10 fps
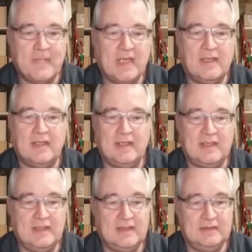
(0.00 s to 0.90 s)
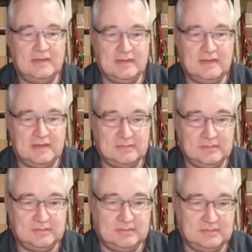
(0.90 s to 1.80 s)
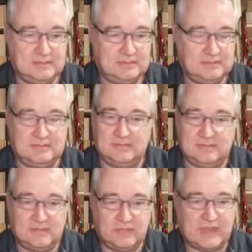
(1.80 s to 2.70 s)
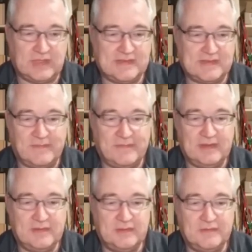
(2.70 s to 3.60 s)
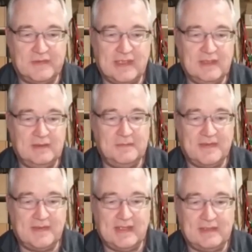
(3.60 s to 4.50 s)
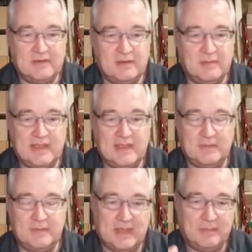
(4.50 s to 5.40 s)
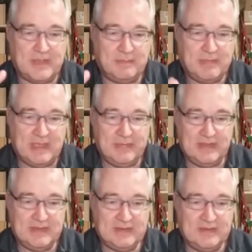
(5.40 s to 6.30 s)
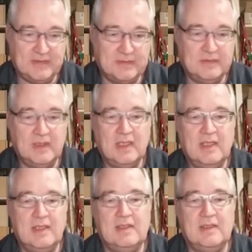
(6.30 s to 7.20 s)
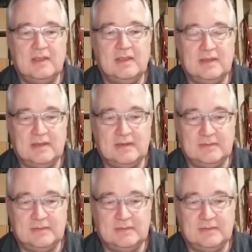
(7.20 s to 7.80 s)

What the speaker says: I can write something to a file with an echo command, and by piping it into a